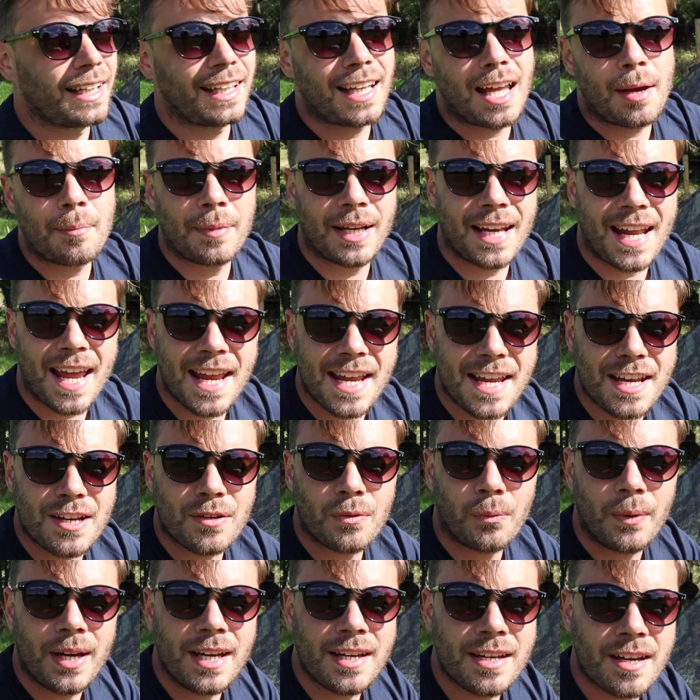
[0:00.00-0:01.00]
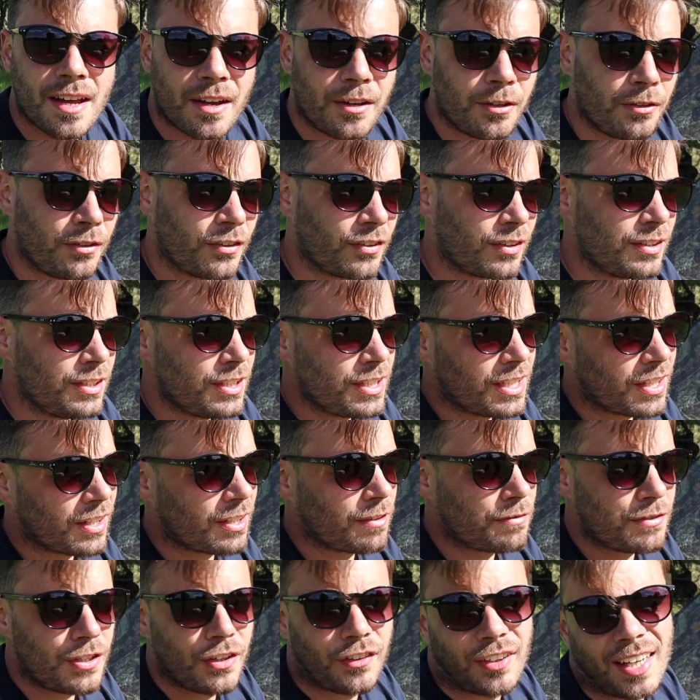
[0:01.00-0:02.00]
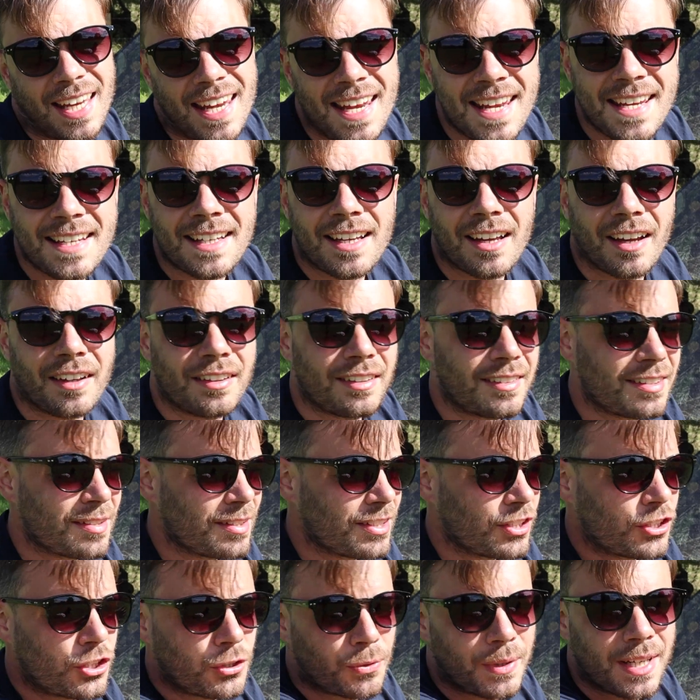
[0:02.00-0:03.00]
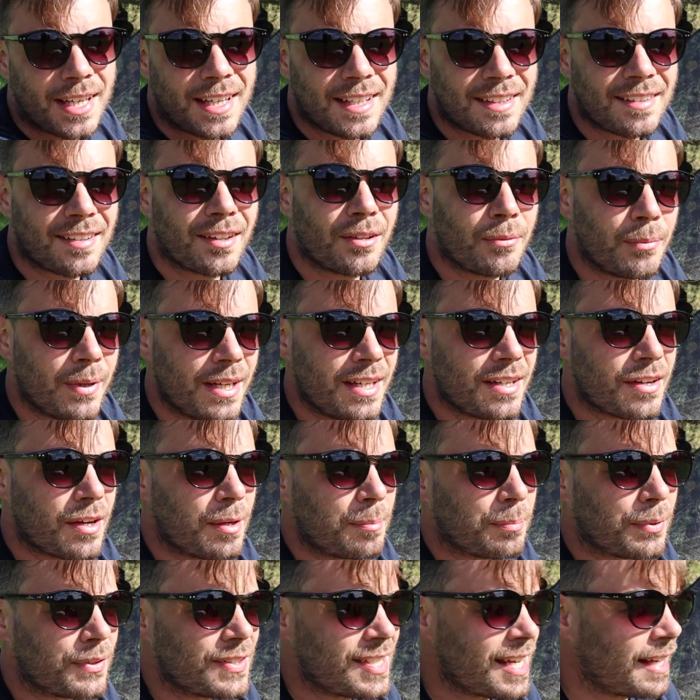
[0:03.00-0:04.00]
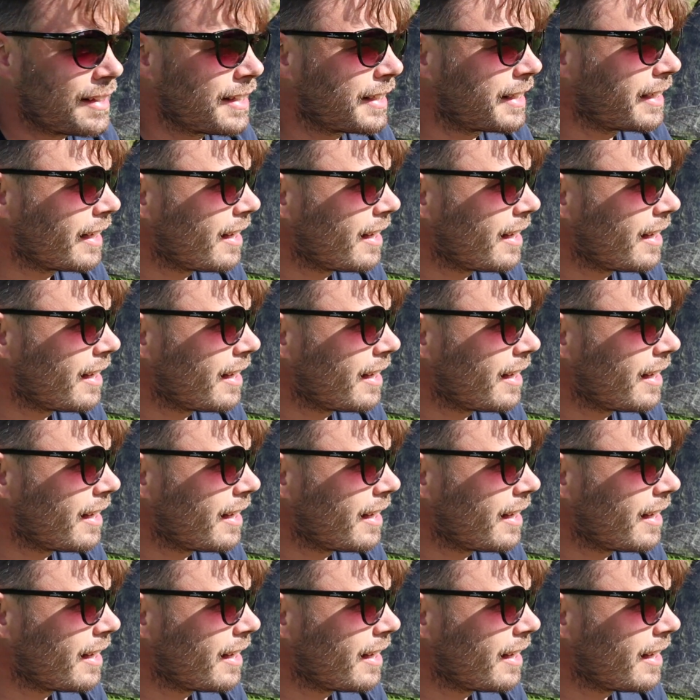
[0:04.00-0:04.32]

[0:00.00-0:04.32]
laminating windows, and you kind of use a heat gun to shrink it to the window and protect the